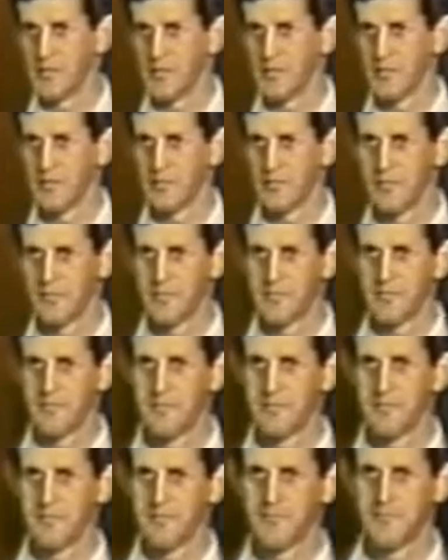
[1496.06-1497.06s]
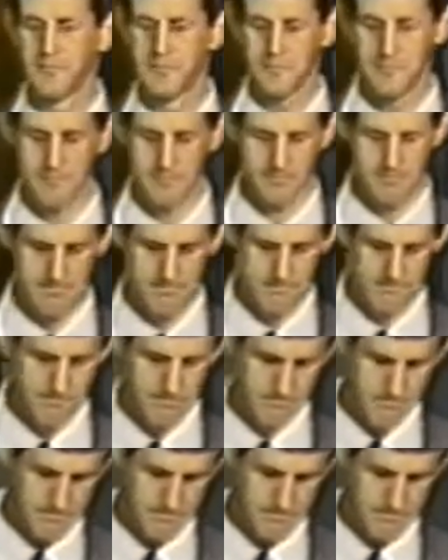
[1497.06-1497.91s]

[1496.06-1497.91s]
[no speech]